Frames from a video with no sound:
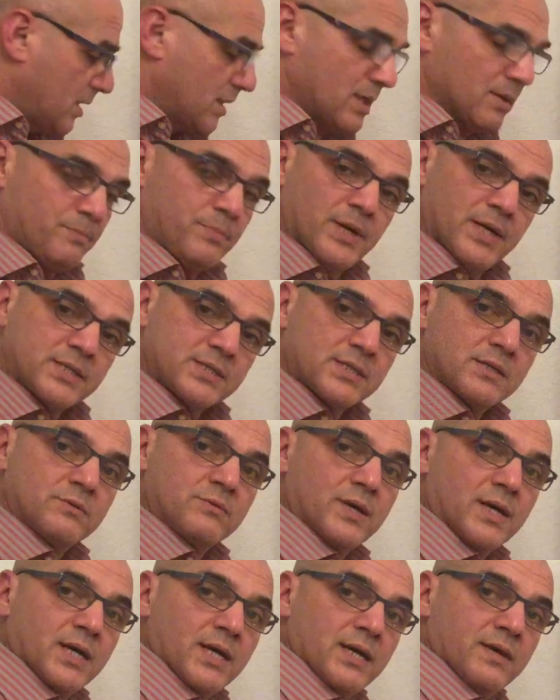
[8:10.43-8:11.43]
the bus
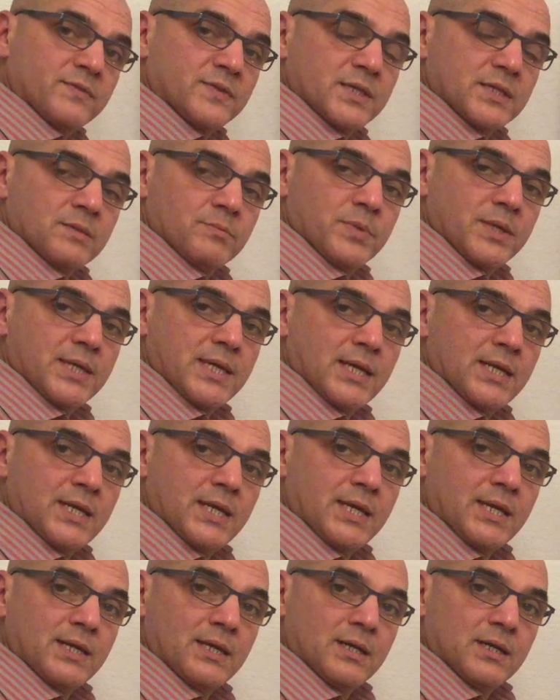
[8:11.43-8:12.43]
arrived at the
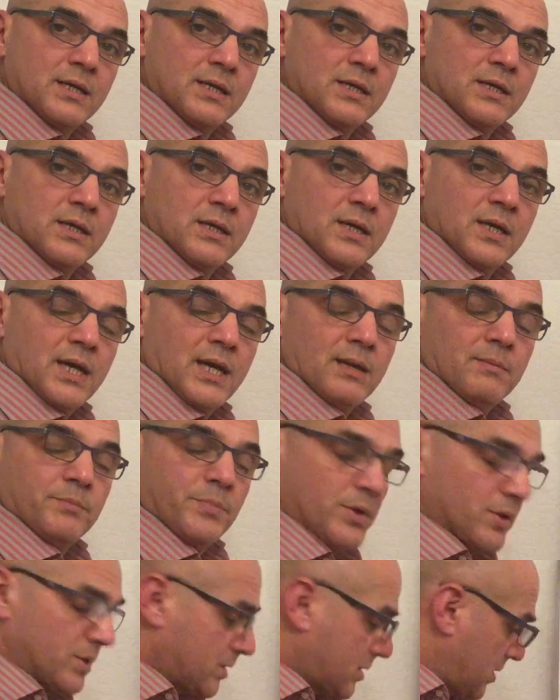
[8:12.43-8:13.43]
beginning and
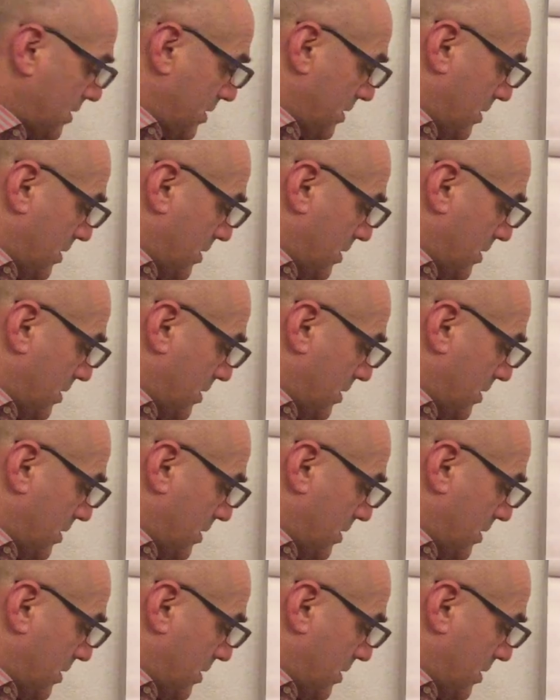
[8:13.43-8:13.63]
put